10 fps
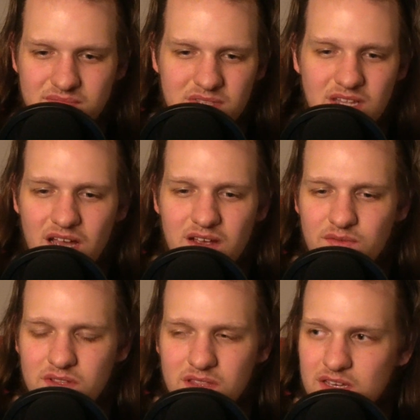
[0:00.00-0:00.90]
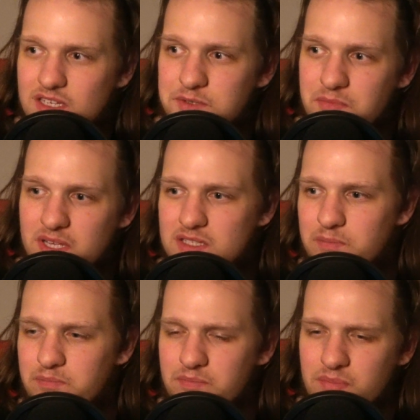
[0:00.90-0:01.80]
Not everything is meant to
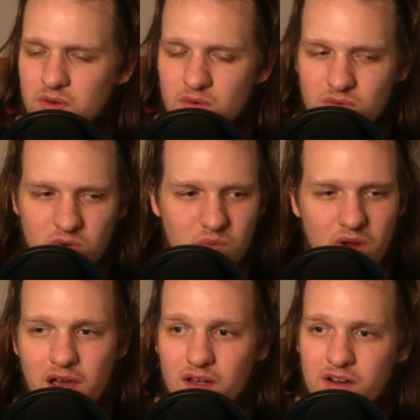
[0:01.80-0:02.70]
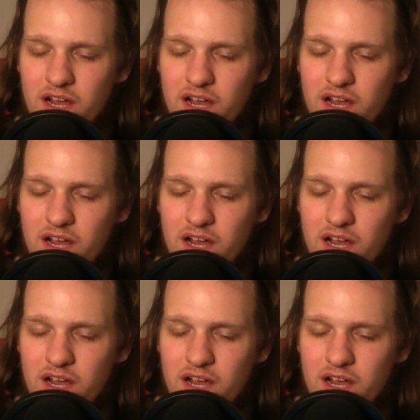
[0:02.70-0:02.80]
build around